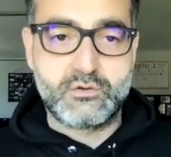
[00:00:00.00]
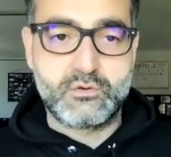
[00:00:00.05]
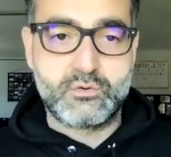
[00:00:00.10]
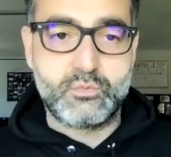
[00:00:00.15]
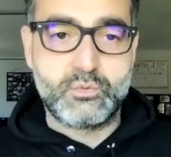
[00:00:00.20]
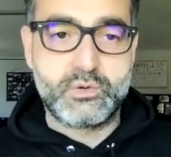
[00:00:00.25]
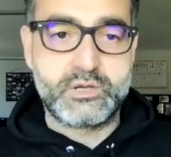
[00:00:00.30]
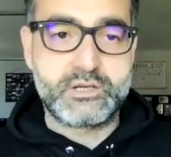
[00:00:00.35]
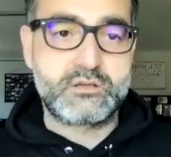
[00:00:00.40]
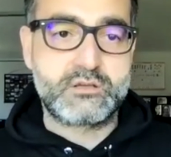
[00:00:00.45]

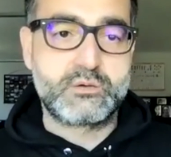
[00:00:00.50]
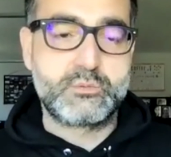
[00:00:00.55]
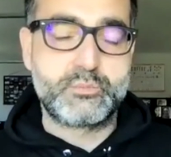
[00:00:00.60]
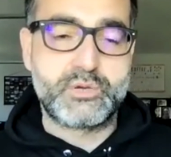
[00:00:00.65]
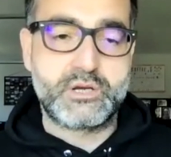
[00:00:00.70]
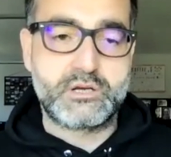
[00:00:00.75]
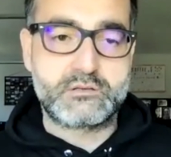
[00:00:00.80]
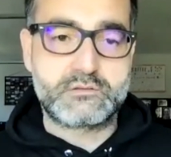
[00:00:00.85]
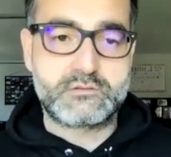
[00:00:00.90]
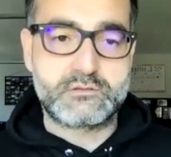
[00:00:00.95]
when
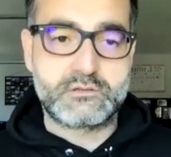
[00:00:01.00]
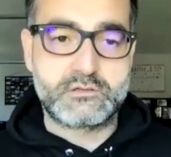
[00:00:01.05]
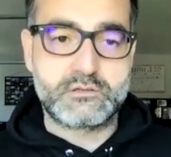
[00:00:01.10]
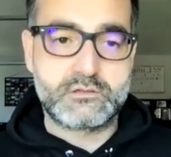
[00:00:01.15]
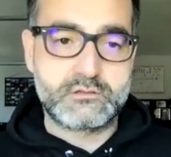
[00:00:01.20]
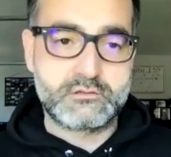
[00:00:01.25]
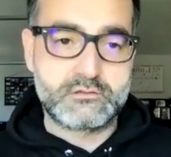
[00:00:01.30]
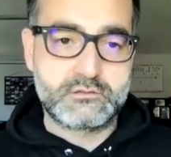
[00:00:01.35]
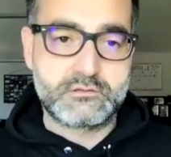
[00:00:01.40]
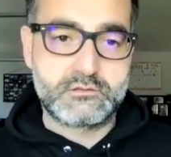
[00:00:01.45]
compared
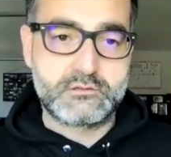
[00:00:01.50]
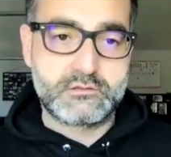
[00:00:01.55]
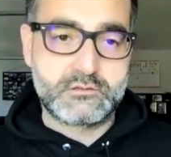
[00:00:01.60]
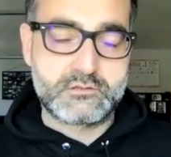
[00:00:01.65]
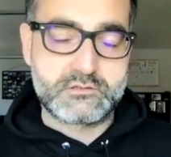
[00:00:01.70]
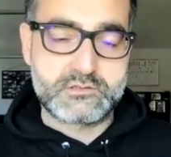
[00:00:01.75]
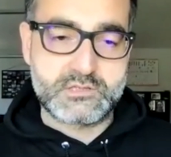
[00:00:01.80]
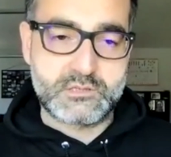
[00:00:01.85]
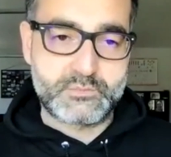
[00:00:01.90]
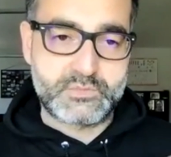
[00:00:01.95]
to
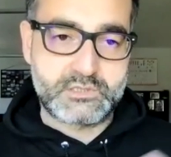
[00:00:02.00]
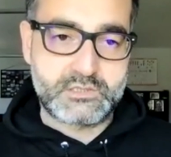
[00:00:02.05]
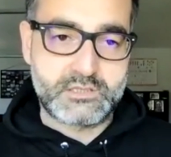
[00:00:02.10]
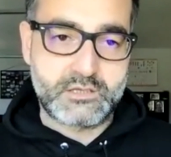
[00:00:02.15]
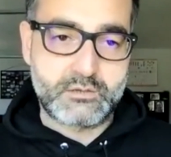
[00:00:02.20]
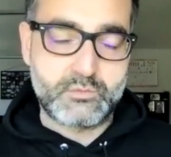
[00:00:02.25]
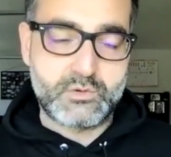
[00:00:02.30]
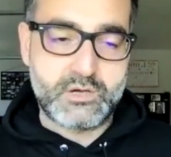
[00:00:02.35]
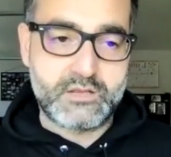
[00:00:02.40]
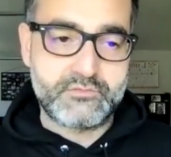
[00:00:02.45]
something
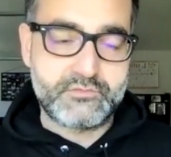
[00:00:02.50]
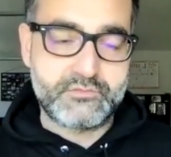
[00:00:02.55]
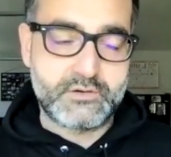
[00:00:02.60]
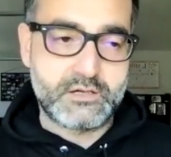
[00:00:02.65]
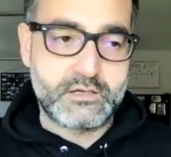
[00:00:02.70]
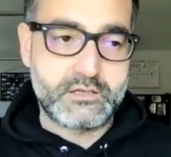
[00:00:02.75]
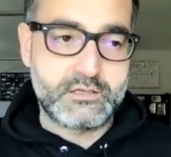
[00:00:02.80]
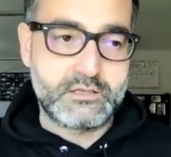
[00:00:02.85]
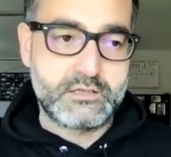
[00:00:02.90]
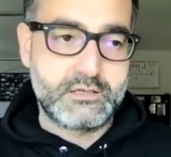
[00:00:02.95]
like
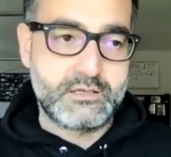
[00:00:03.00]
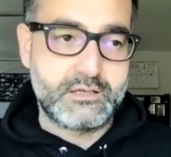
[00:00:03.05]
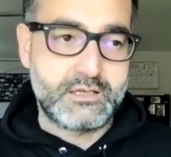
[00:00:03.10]
Wi-Fi.